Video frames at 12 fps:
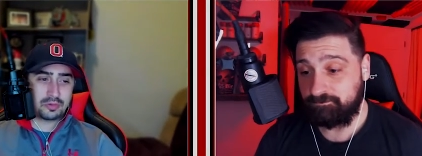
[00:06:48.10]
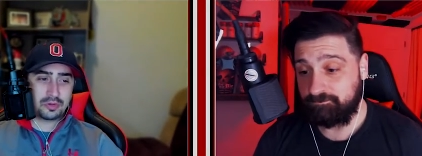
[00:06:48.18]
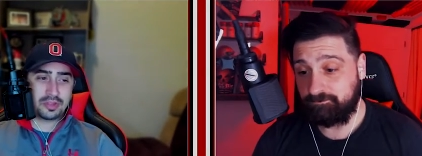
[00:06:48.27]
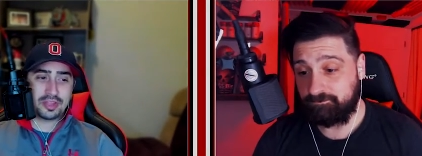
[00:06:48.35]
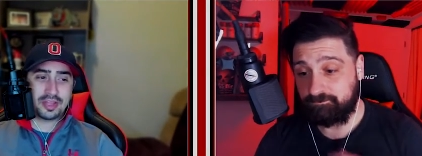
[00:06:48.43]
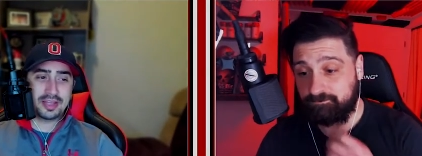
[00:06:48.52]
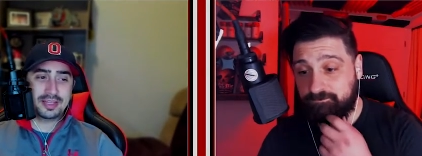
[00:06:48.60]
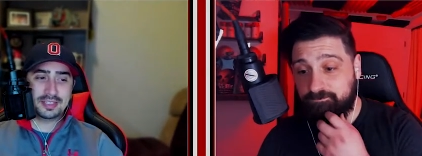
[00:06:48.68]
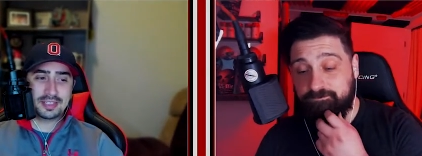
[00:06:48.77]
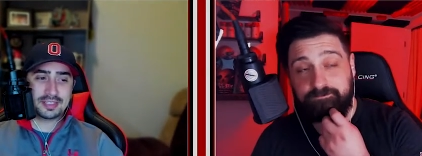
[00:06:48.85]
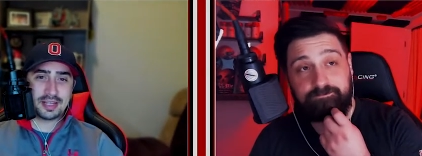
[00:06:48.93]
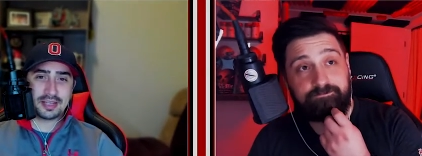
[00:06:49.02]
Speaker 1: Really the
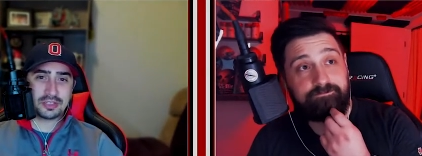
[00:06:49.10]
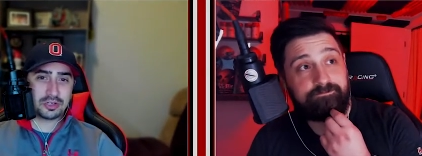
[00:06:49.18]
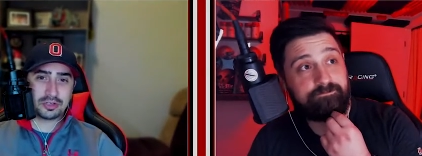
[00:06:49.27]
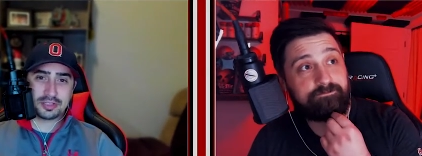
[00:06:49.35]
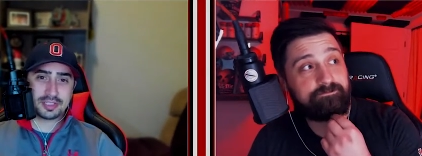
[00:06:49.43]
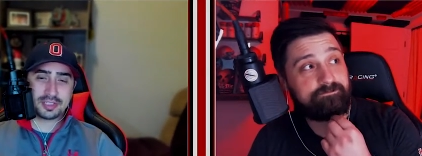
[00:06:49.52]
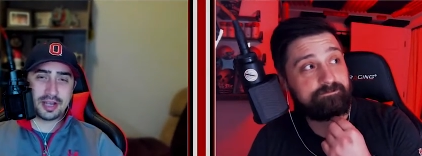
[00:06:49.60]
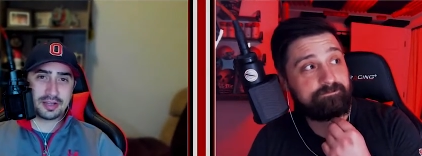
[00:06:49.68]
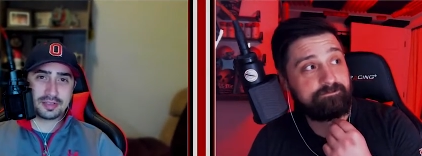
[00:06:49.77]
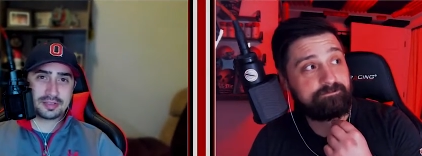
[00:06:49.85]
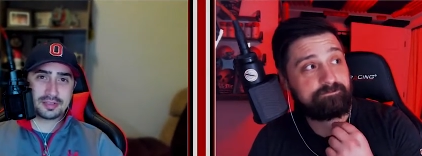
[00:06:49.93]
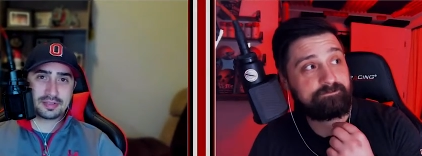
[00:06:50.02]
easiest answer. It's
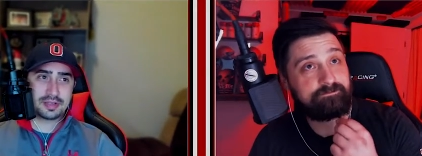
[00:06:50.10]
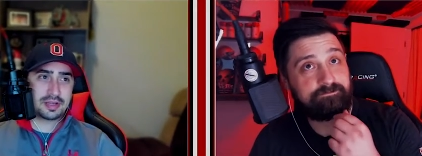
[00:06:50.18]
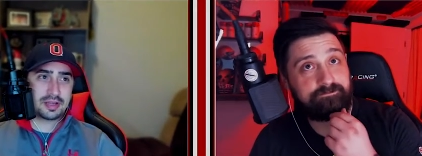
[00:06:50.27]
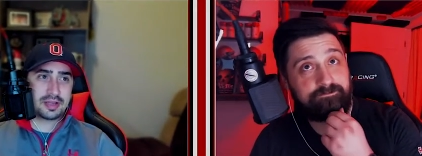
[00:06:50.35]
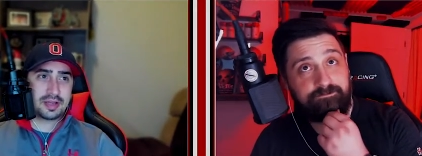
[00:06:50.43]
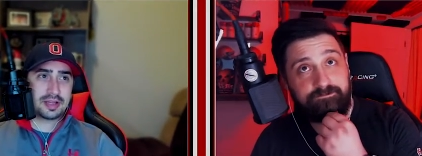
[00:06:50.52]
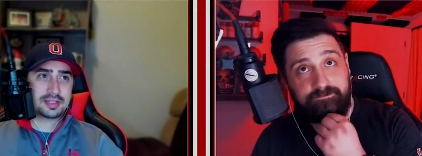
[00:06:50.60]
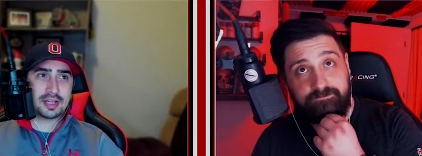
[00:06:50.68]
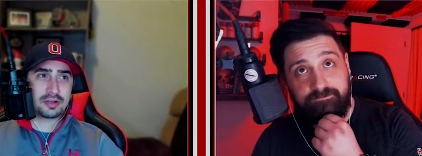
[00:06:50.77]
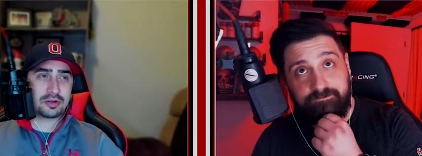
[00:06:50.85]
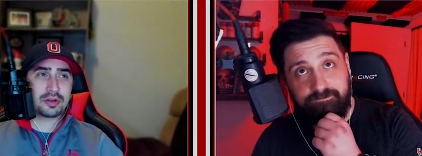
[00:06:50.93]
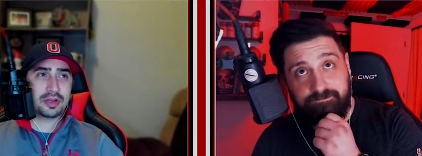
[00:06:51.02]
not,
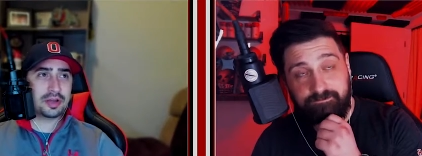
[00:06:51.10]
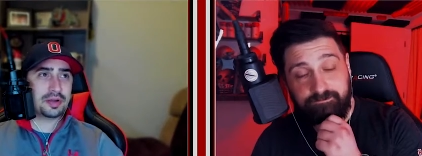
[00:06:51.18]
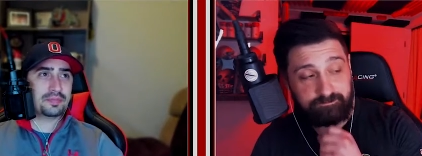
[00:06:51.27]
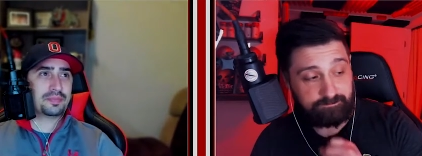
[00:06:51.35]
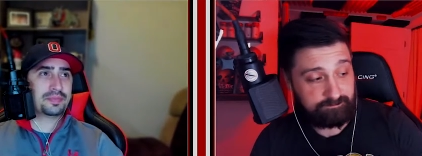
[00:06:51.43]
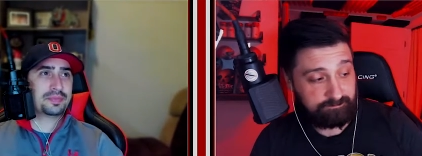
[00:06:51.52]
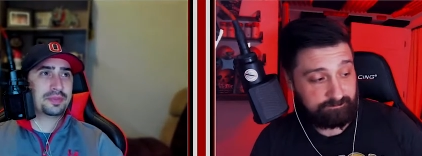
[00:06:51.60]
it's not going to,